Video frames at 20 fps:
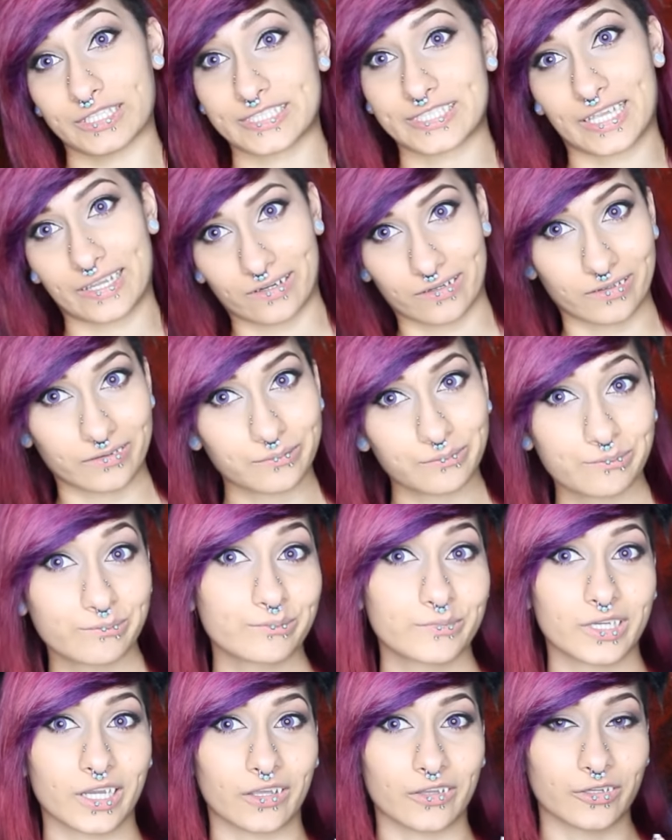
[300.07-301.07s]
this hair
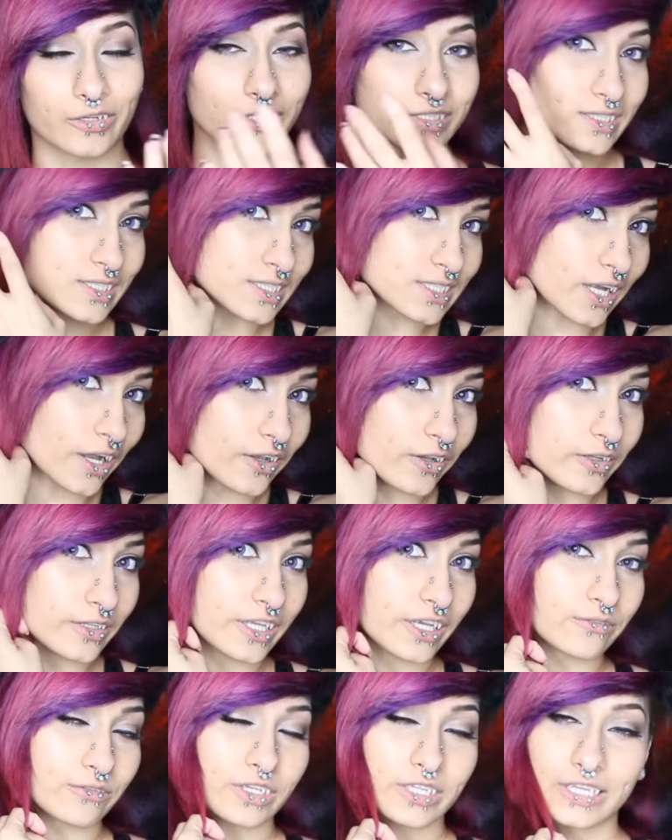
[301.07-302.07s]
color and style
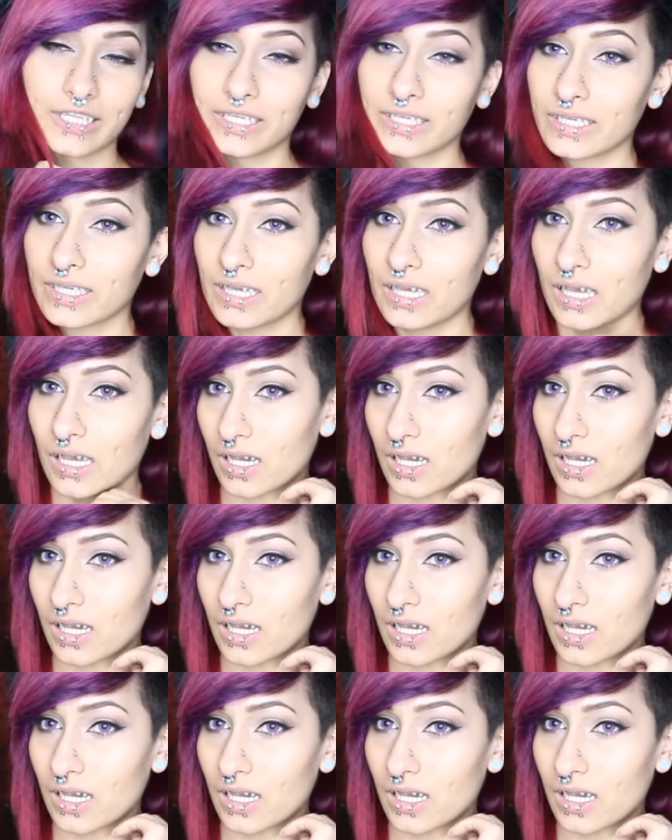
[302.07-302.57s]
and everything.